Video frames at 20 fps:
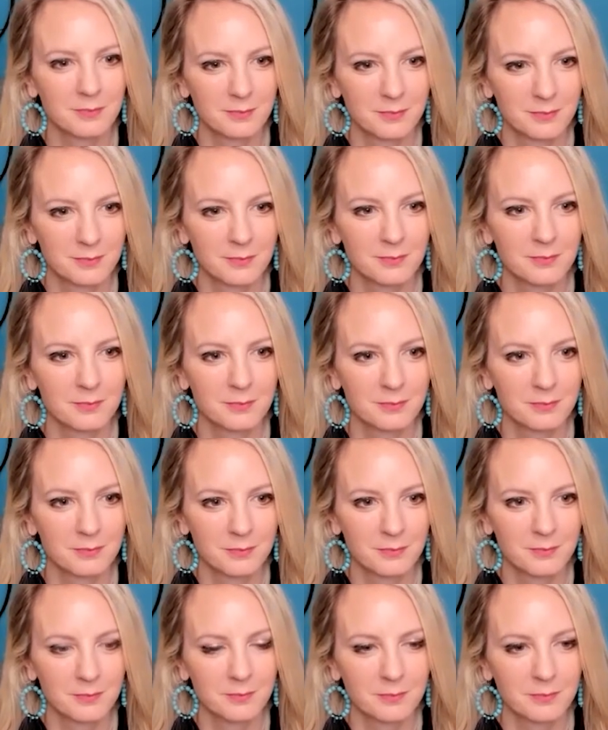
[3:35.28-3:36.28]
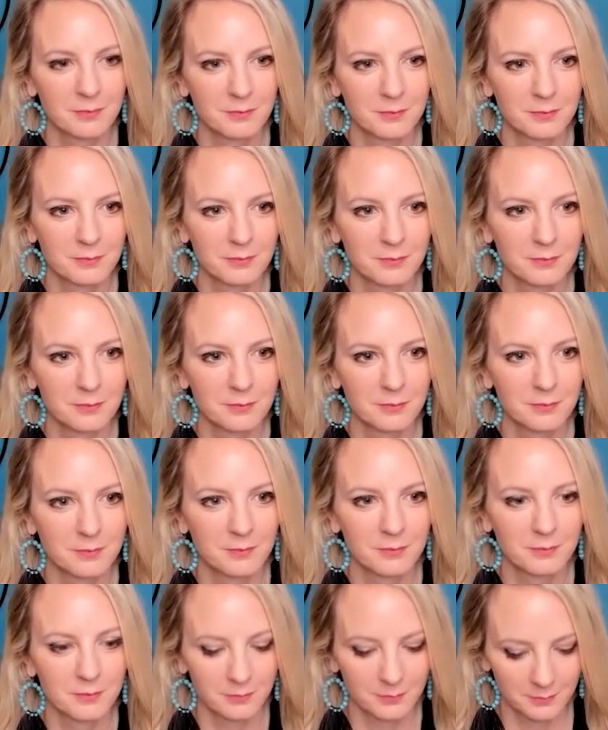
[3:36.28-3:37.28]

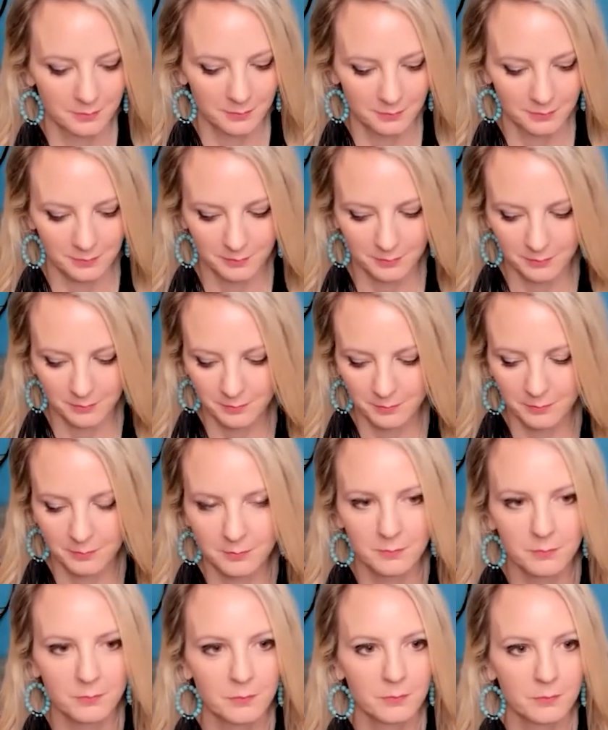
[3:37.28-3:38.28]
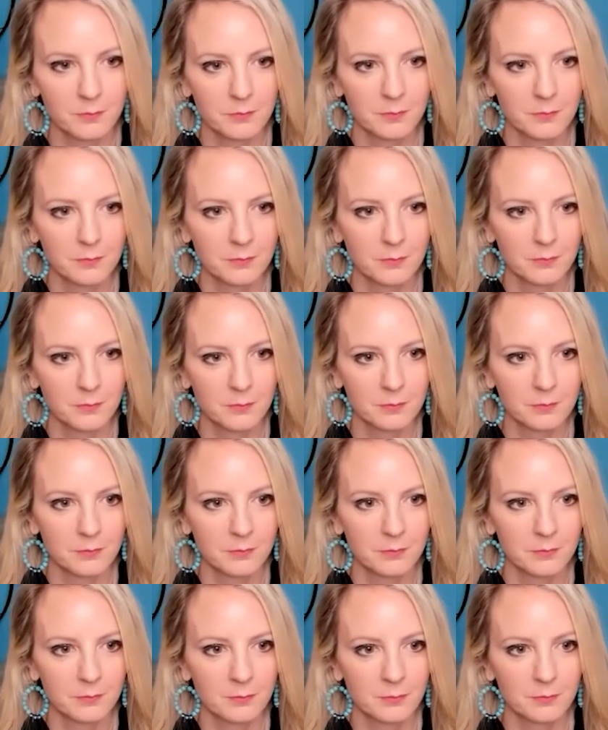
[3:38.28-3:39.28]

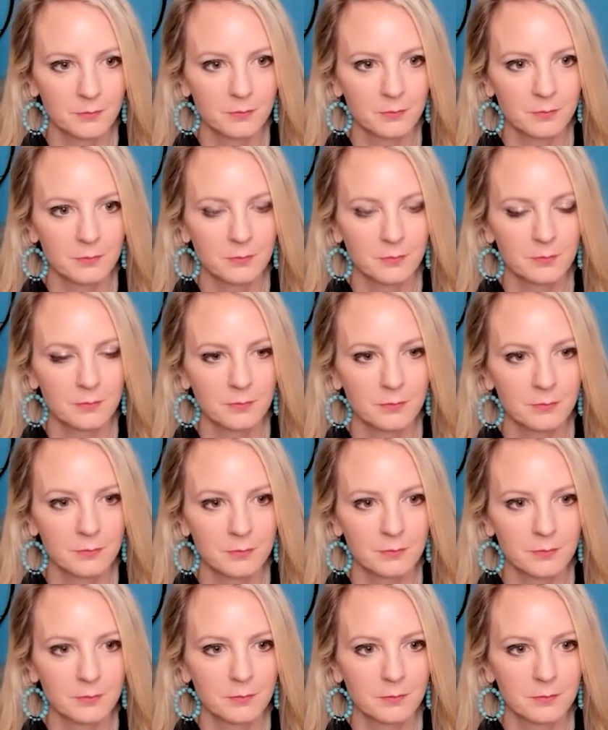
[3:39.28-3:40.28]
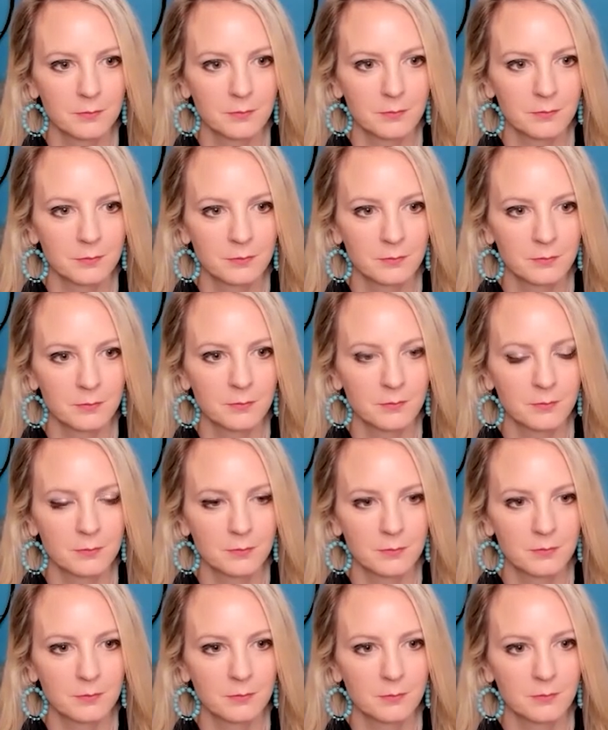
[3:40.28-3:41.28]

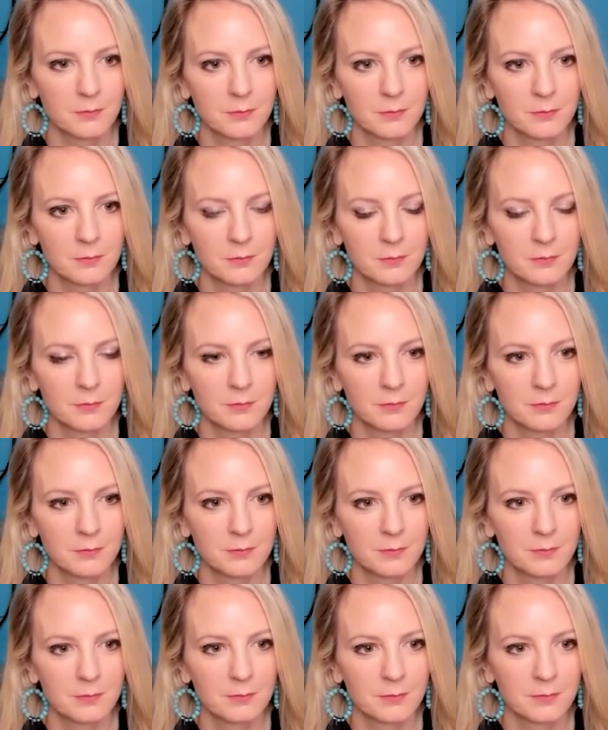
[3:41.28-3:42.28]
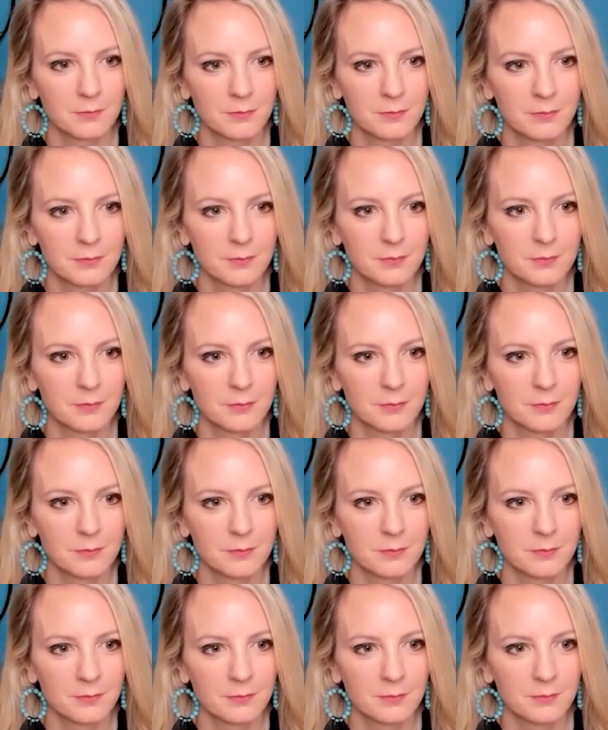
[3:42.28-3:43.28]
(not speaking)